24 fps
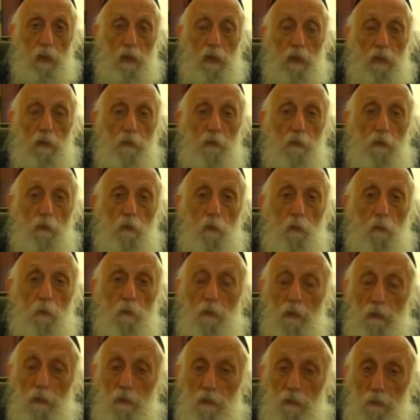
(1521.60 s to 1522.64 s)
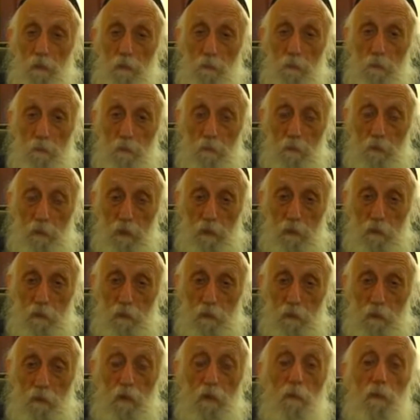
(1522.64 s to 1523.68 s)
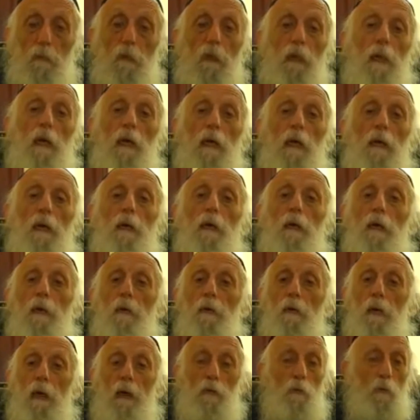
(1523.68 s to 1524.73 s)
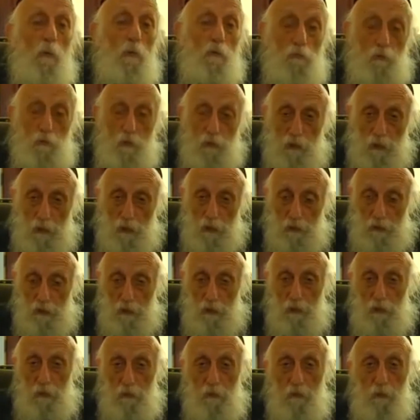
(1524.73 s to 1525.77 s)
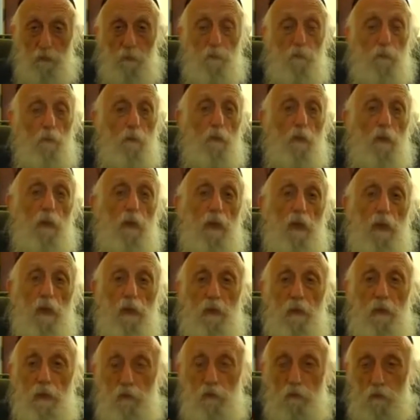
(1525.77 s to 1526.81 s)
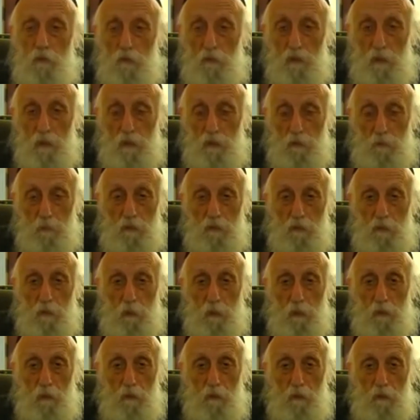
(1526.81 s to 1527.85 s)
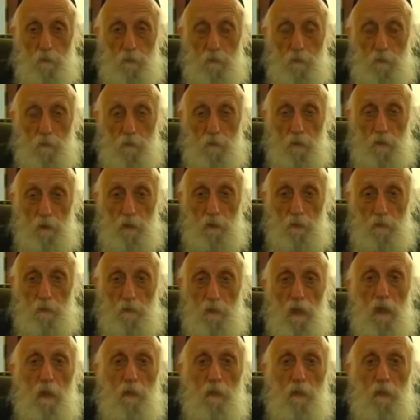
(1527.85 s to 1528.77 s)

And humility means I do everything I can, I exercise my strength, right?